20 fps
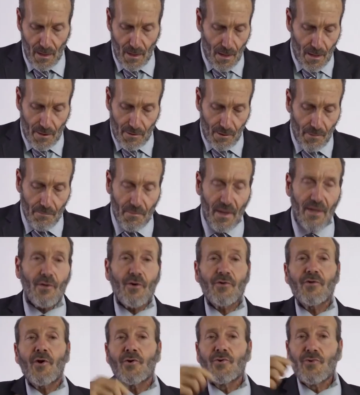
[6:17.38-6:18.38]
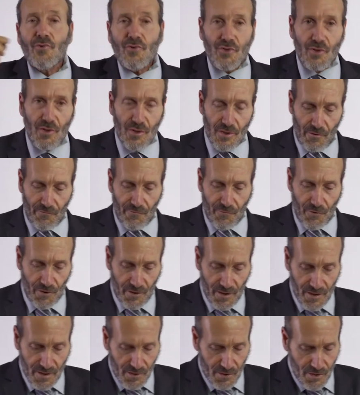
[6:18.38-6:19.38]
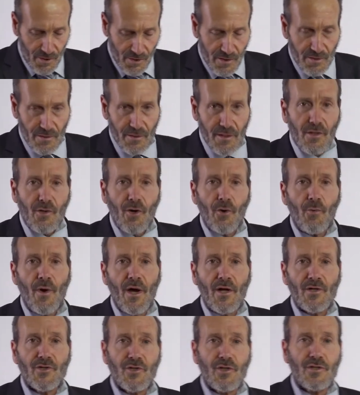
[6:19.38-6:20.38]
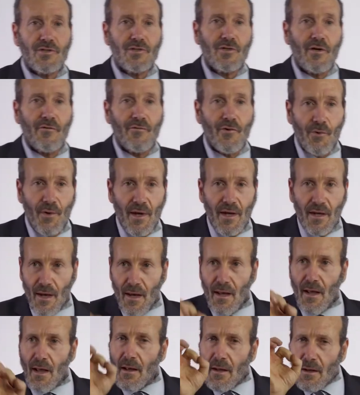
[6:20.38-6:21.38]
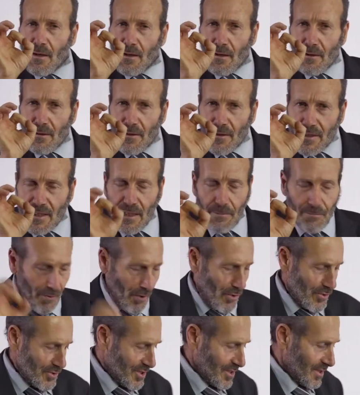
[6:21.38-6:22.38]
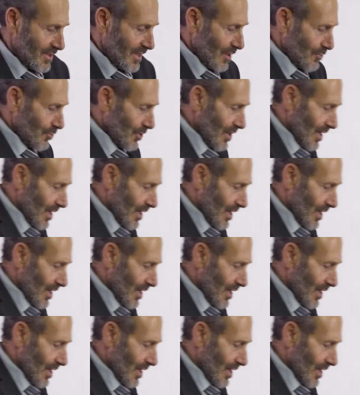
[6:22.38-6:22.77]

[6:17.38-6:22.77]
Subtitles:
There are many other uses of frankincense. Here we are just covering key points that will